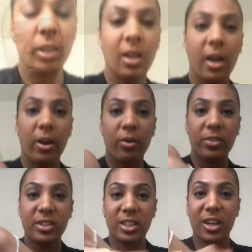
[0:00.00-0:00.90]
I
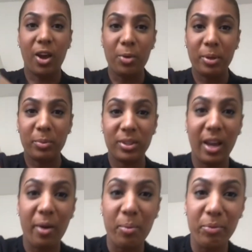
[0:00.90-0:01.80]
obviously hope it was
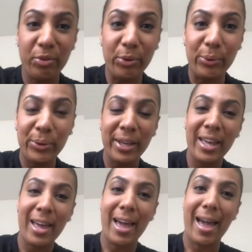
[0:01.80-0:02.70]
helpful,
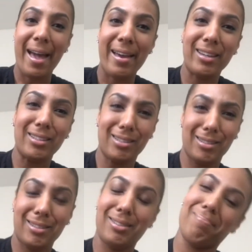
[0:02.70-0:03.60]

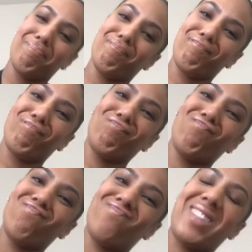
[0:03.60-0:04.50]
and
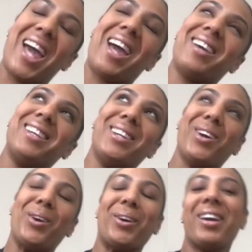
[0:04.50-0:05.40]
that, you
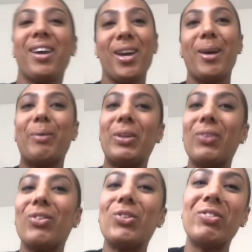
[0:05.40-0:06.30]
know, we are
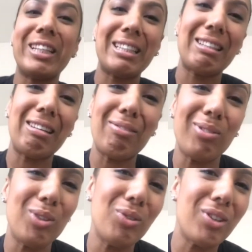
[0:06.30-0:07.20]
all rich in the
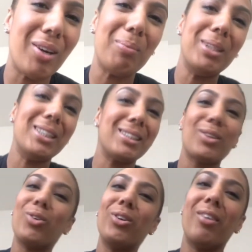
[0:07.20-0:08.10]
future, and we just got
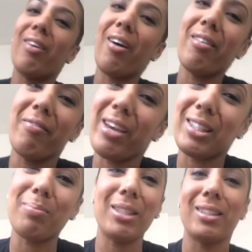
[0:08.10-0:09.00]
all of our
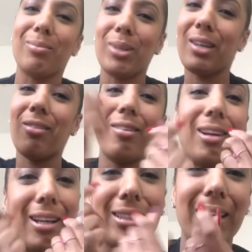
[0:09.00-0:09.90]
investments, and we got all
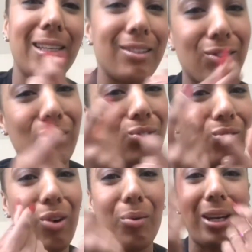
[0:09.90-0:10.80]
our things just
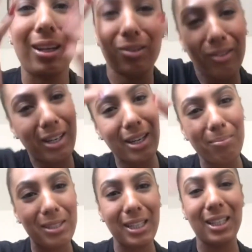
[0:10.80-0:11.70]
growing and all of
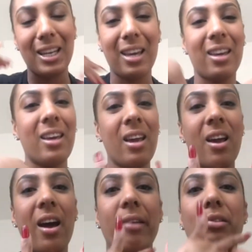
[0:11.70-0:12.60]
them thing there.
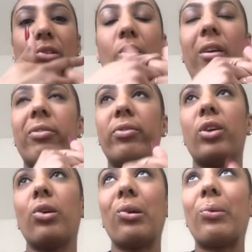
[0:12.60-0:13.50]
I've just got a
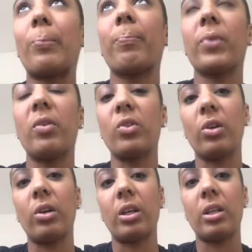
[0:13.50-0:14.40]
few. I've
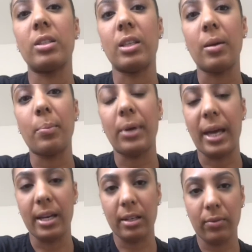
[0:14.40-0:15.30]
got a zip
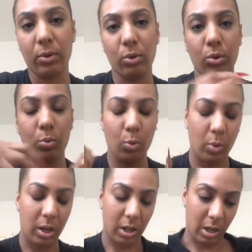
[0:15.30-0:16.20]
and I've got a normal
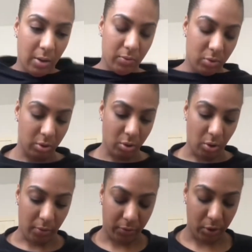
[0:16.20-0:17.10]
one, and I've just got a
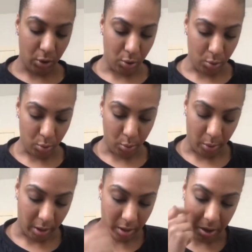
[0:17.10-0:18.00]
few
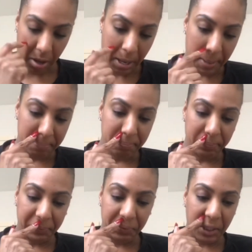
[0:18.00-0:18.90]

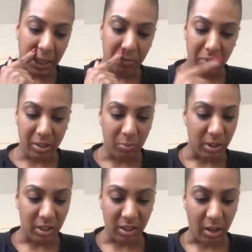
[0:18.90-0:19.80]

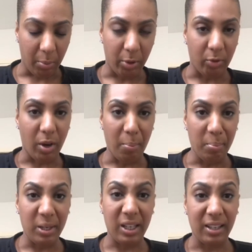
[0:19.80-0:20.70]
investments in a couple of
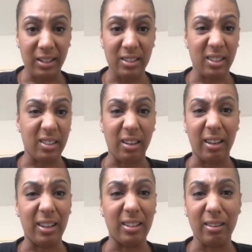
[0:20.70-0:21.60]
companies and
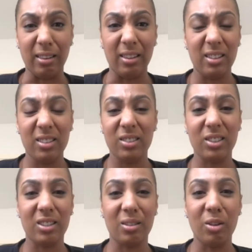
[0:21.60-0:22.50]
in
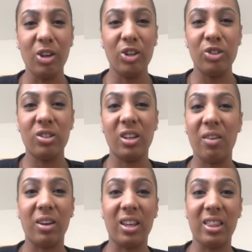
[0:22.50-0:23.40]
just
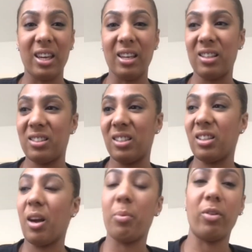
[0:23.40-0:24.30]
generic things and a
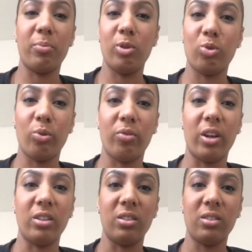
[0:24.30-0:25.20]
couple of mutual
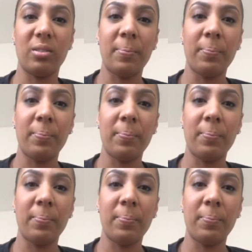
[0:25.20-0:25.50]
funds.